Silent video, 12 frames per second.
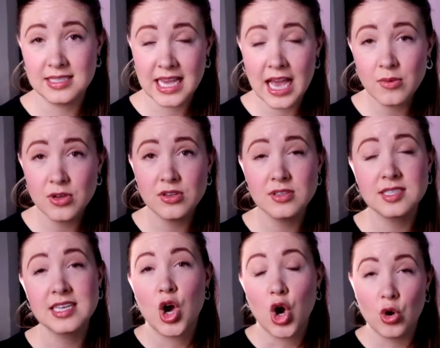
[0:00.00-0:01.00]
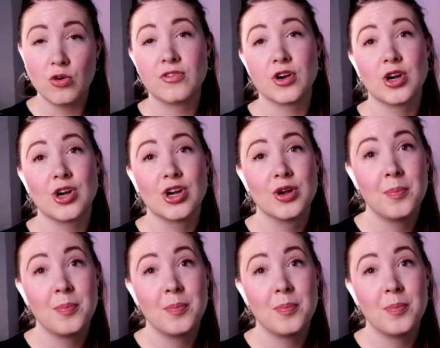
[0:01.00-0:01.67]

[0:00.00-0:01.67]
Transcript: towels over